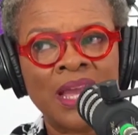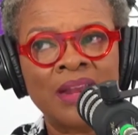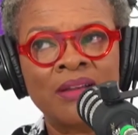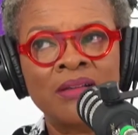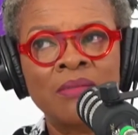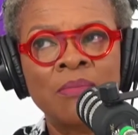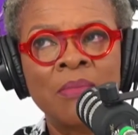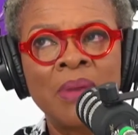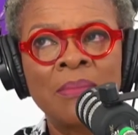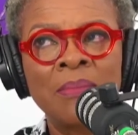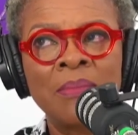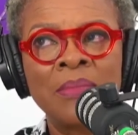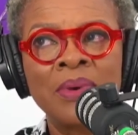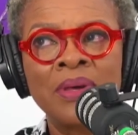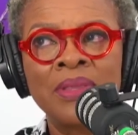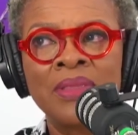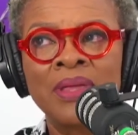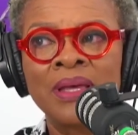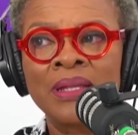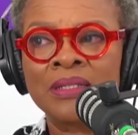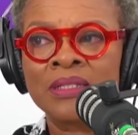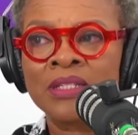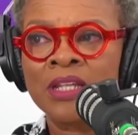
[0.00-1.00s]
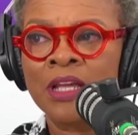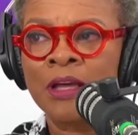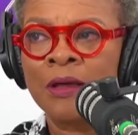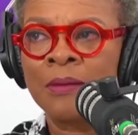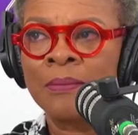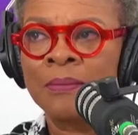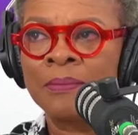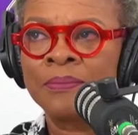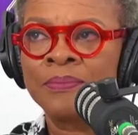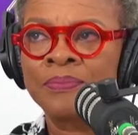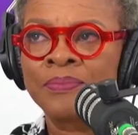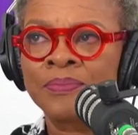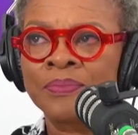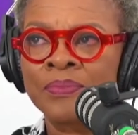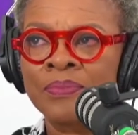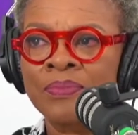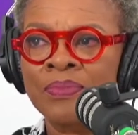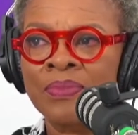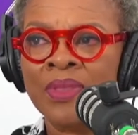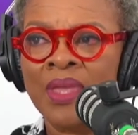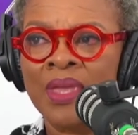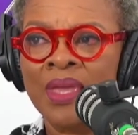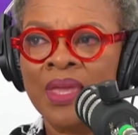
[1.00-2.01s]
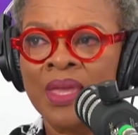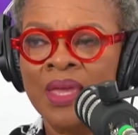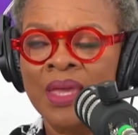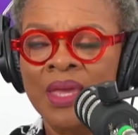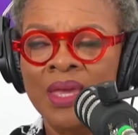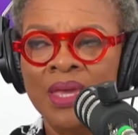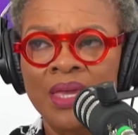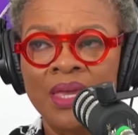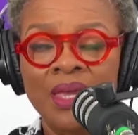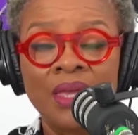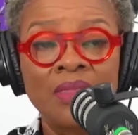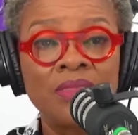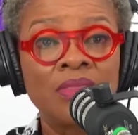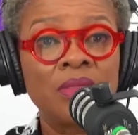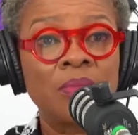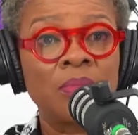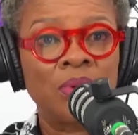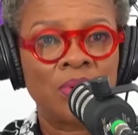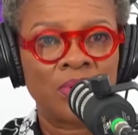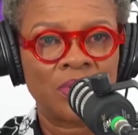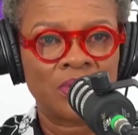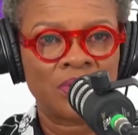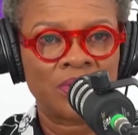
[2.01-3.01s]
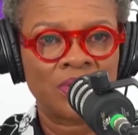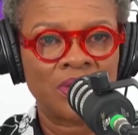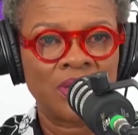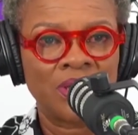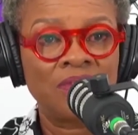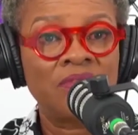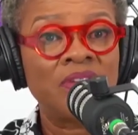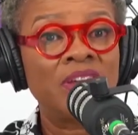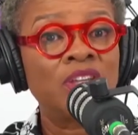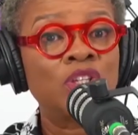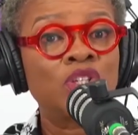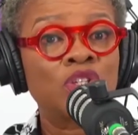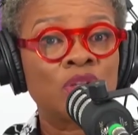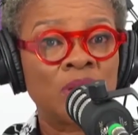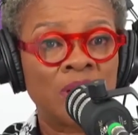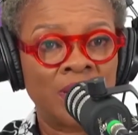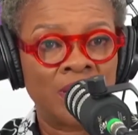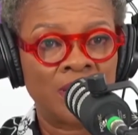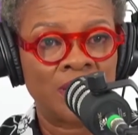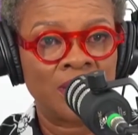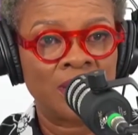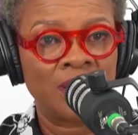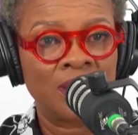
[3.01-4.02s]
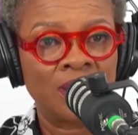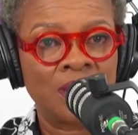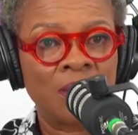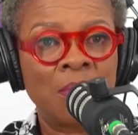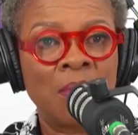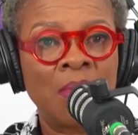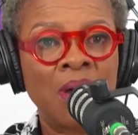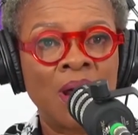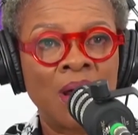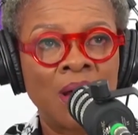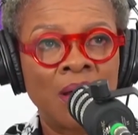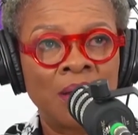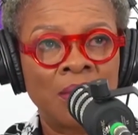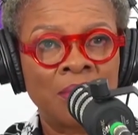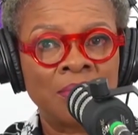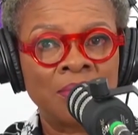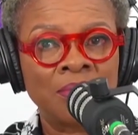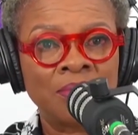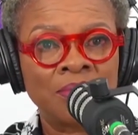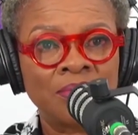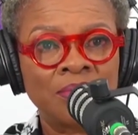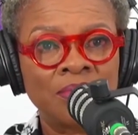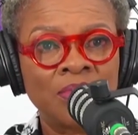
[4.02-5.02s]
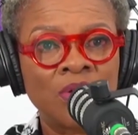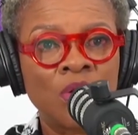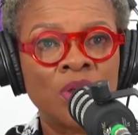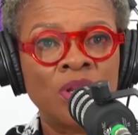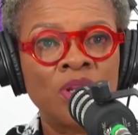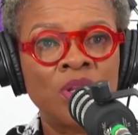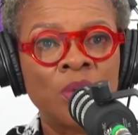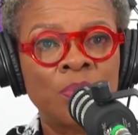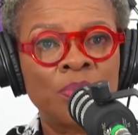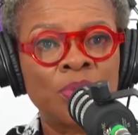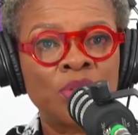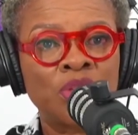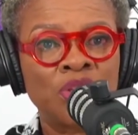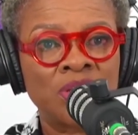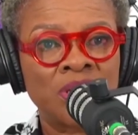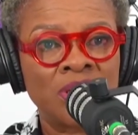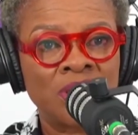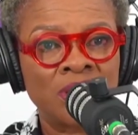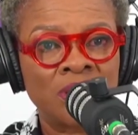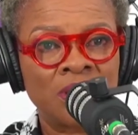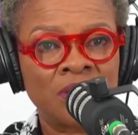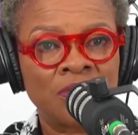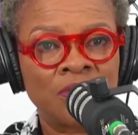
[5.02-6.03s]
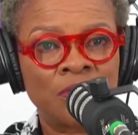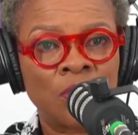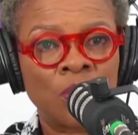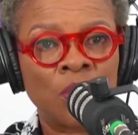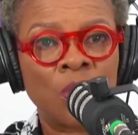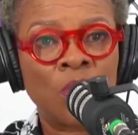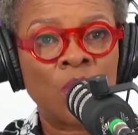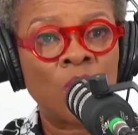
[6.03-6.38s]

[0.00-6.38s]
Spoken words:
I remember that in the book, eventually, your mom got the opportunity for